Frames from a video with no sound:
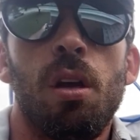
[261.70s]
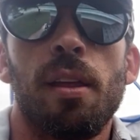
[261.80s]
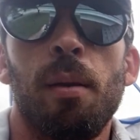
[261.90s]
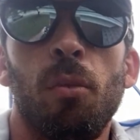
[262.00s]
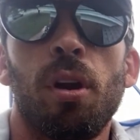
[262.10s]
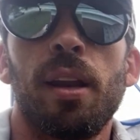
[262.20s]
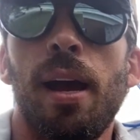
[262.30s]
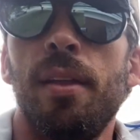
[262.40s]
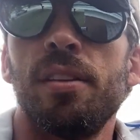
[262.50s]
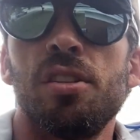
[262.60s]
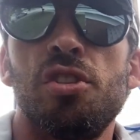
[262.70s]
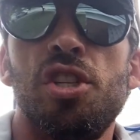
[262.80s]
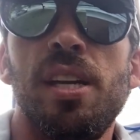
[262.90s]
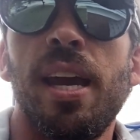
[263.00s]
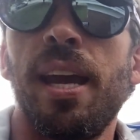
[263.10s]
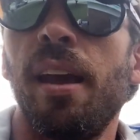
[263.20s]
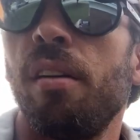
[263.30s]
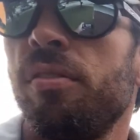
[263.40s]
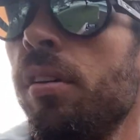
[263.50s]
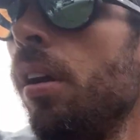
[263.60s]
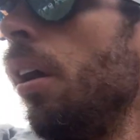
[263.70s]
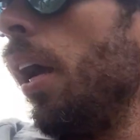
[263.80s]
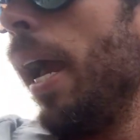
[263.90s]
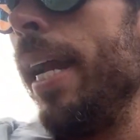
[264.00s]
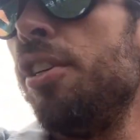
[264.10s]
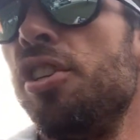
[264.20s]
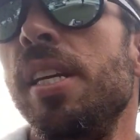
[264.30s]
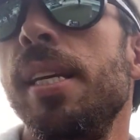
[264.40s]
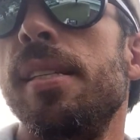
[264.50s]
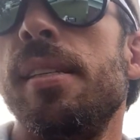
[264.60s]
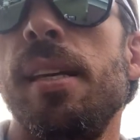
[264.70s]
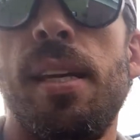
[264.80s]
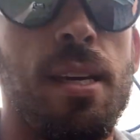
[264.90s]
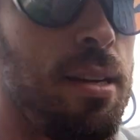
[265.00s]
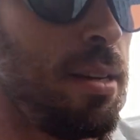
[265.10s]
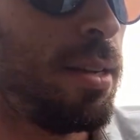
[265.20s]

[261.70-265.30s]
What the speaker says: that I'm looking at. This is GAF HDZ.